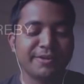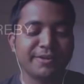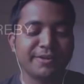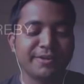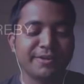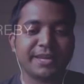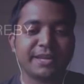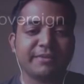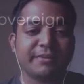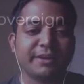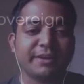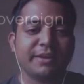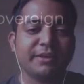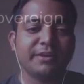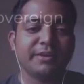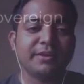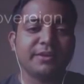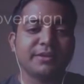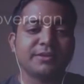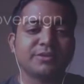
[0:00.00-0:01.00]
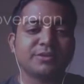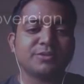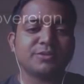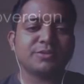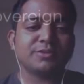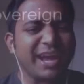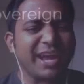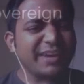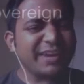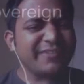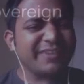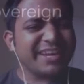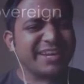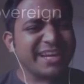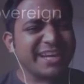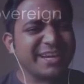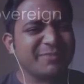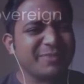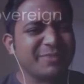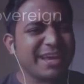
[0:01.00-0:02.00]
Anyway, so why we
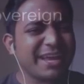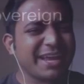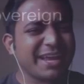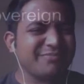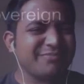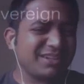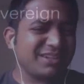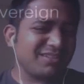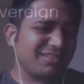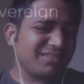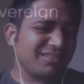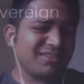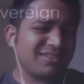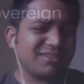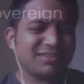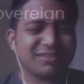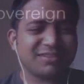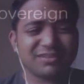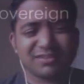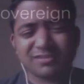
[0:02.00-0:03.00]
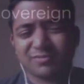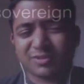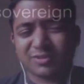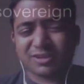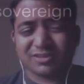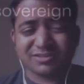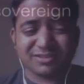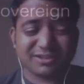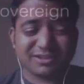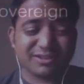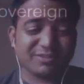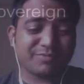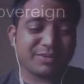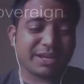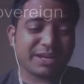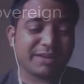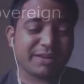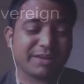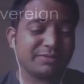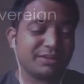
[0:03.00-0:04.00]
need preamble? What does we need a
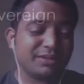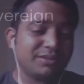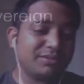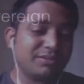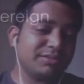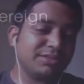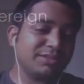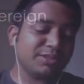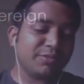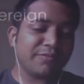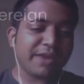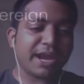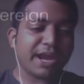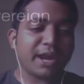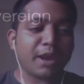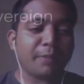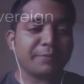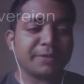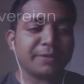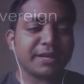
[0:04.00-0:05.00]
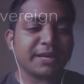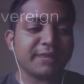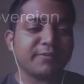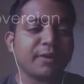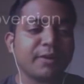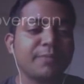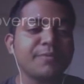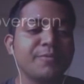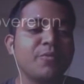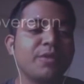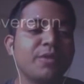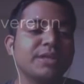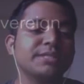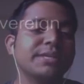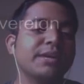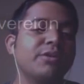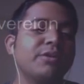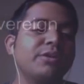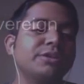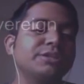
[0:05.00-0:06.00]
preamble? So we adopted it from
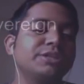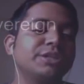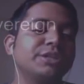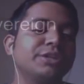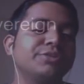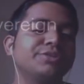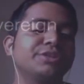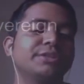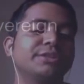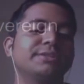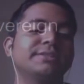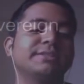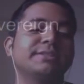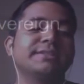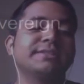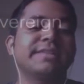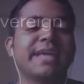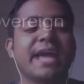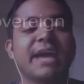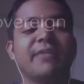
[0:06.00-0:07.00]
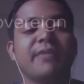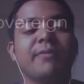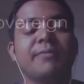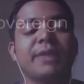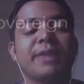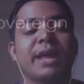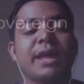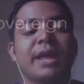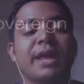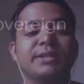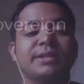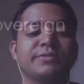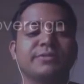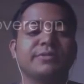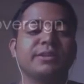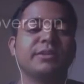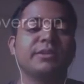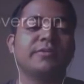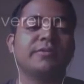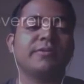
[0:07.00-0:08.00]
USA Constitution. Since they have a preamble, so
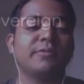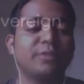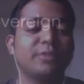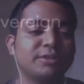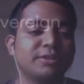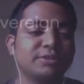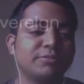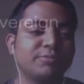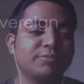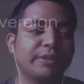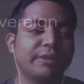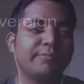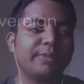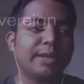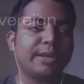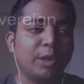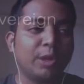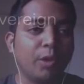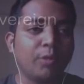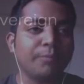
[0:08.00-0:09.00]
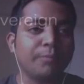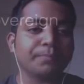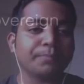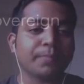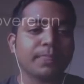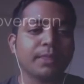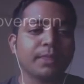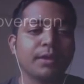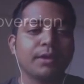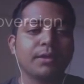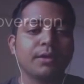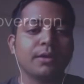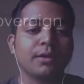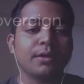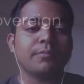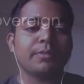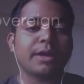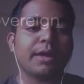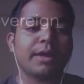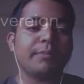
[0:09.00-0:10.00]
we thought we will also have a preamble. No,
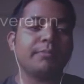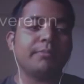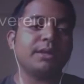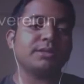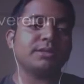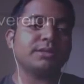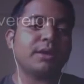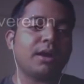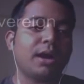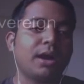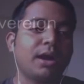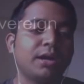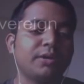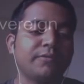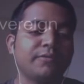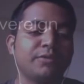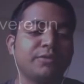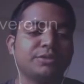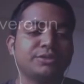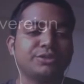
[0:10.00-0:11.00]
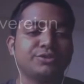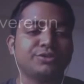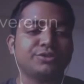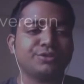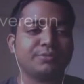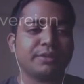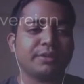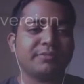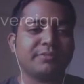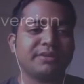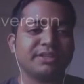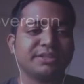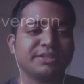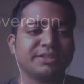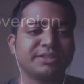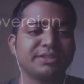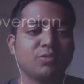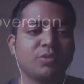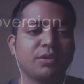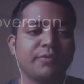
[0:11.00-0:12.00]
Preamble is the heart of constitution. Preamble is the
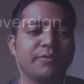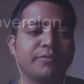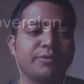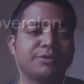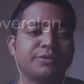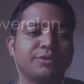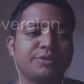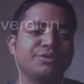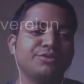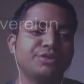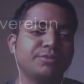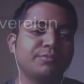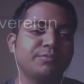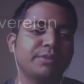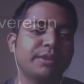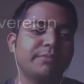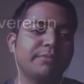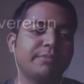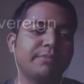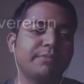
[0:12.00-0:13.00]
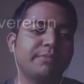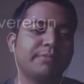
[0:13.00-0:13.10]
soul of constitution. Preamble is the